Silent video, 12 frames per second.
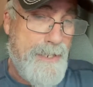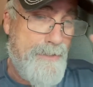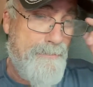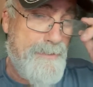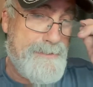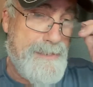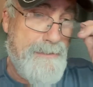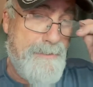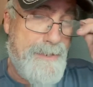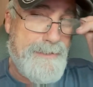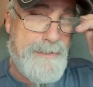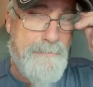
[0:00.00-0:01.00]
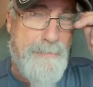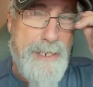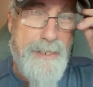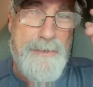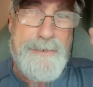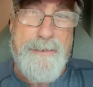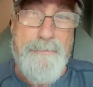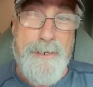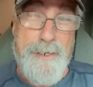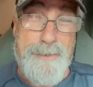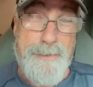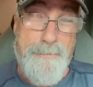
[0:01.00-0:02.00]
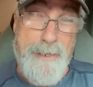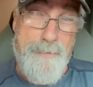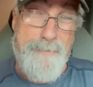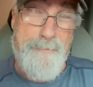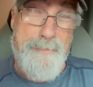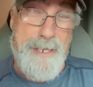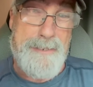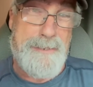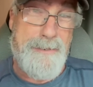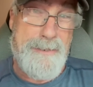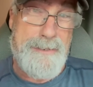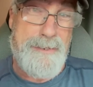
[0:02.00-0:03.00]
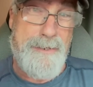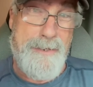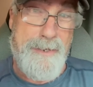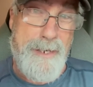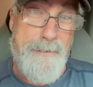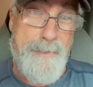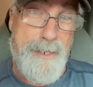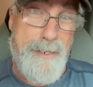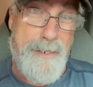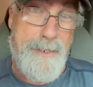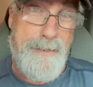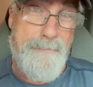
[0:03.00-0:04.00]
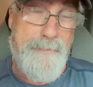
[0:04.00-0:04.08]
I wasn't able to get the miles I wanted to right off the bat, so I started out behind.